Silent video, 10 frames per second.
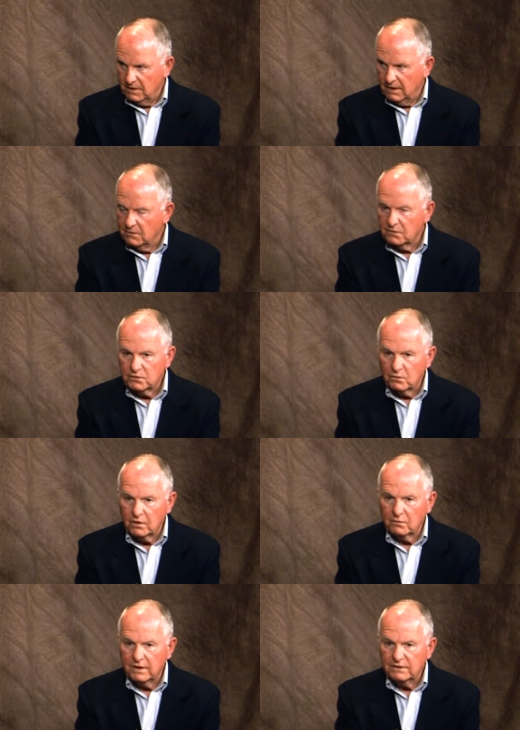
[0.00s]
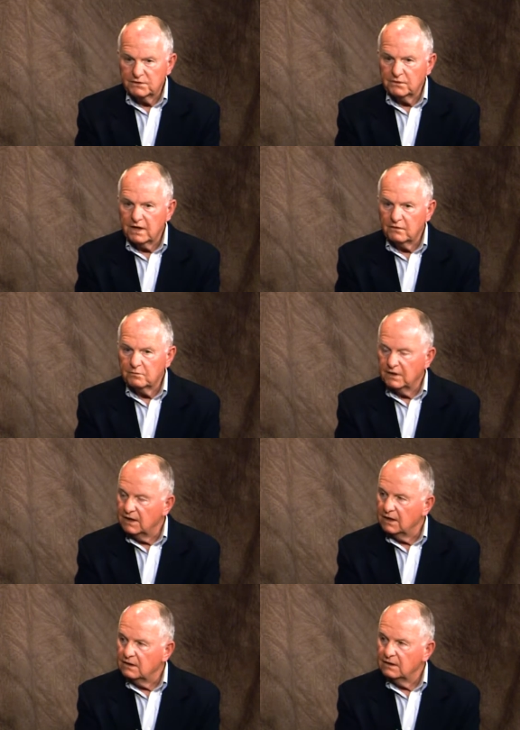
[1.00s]
and it was where we should have been
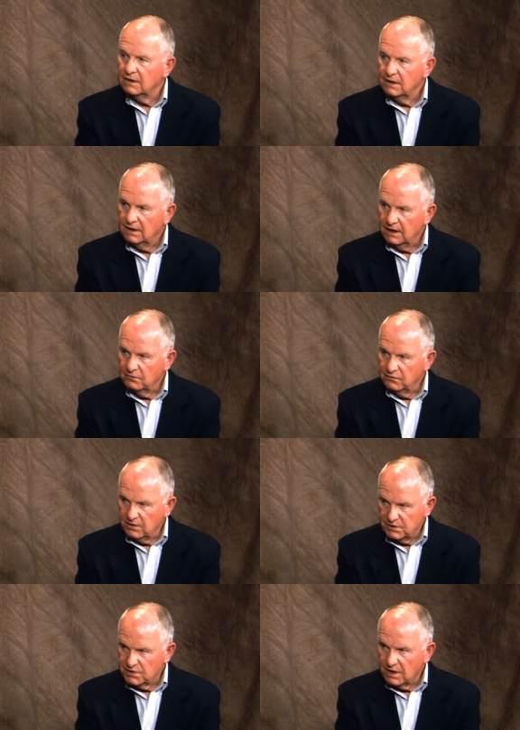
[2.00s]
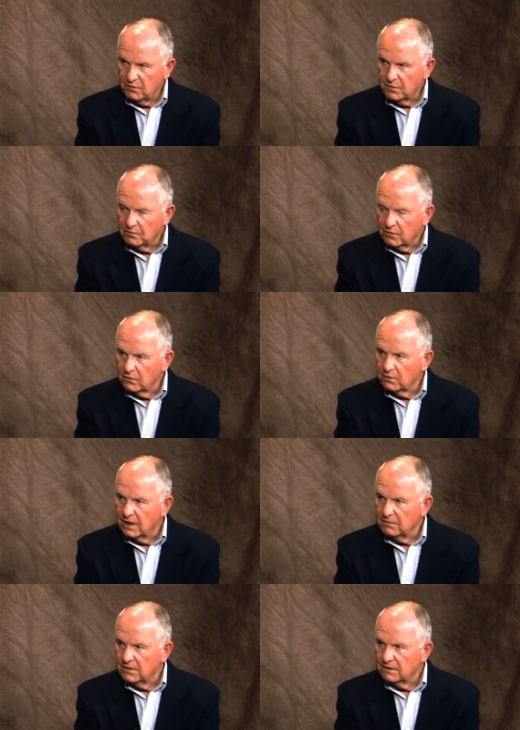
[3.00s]
in and fleshed out the
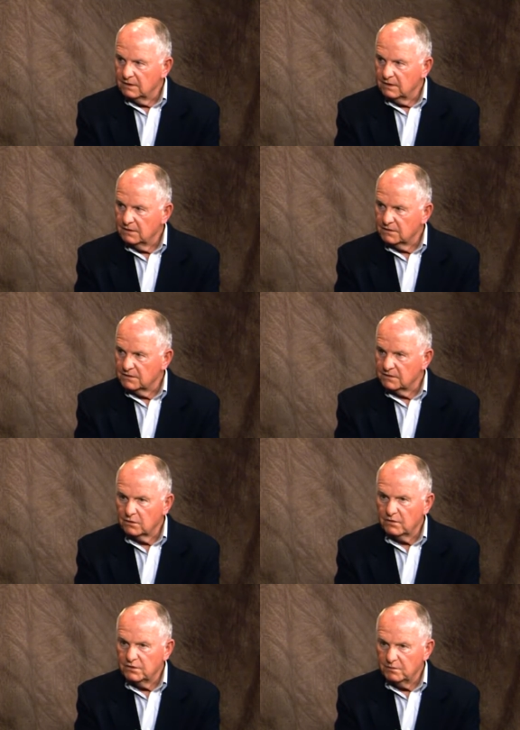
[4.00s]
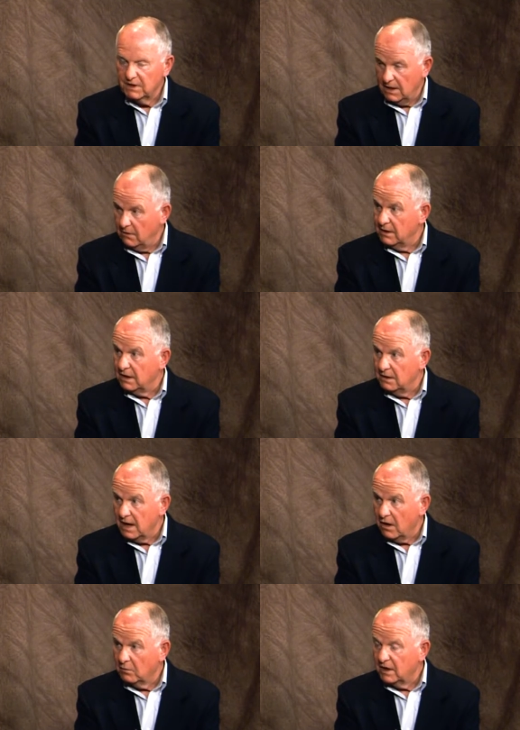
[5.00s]
program that is going to be carried on
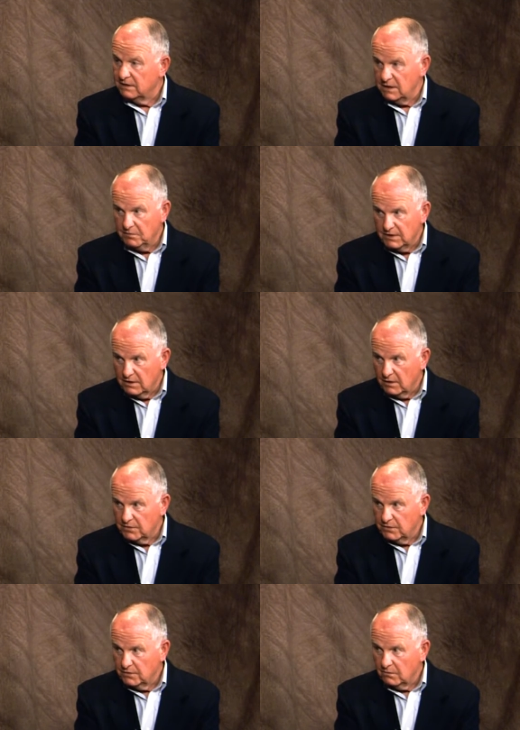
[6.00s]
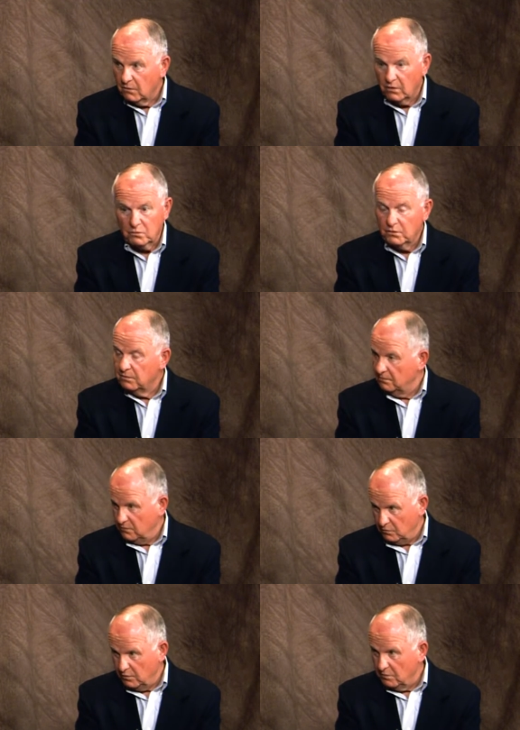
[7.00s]
now by DPW or with,
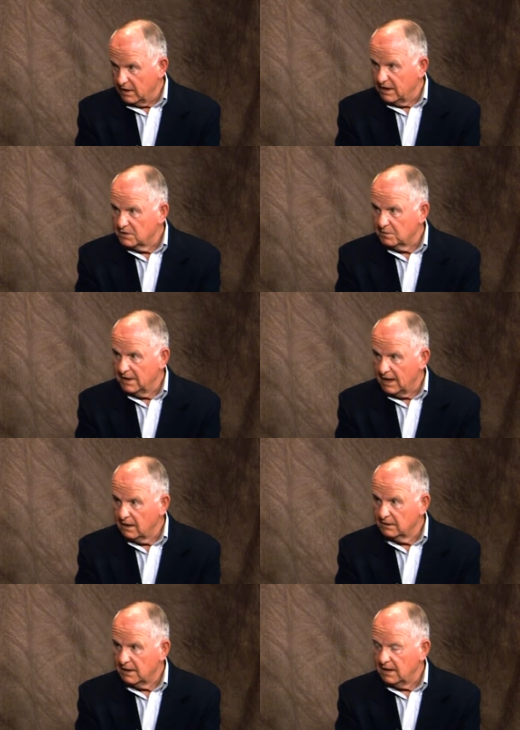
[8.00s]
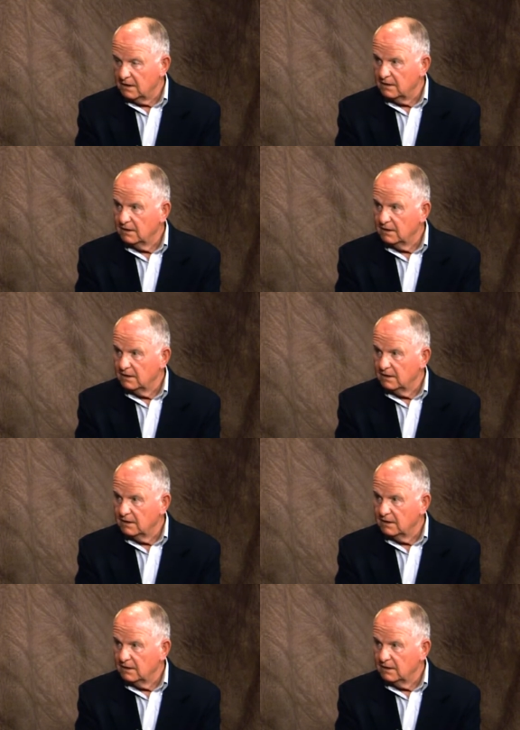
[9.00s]
with money that's being allocated.